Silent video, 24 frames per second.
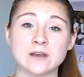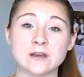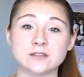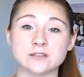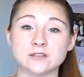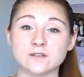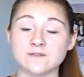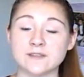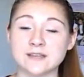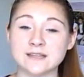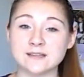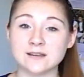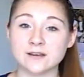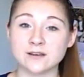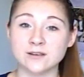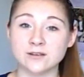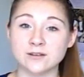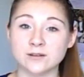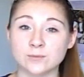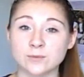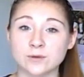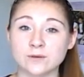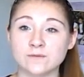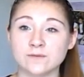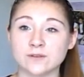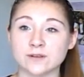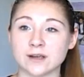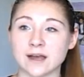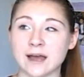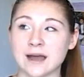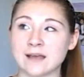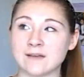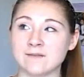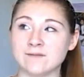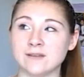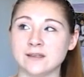So if they tell you to move your
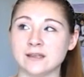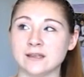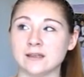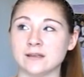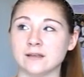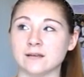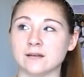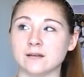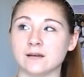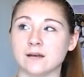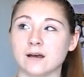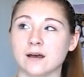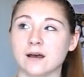high V,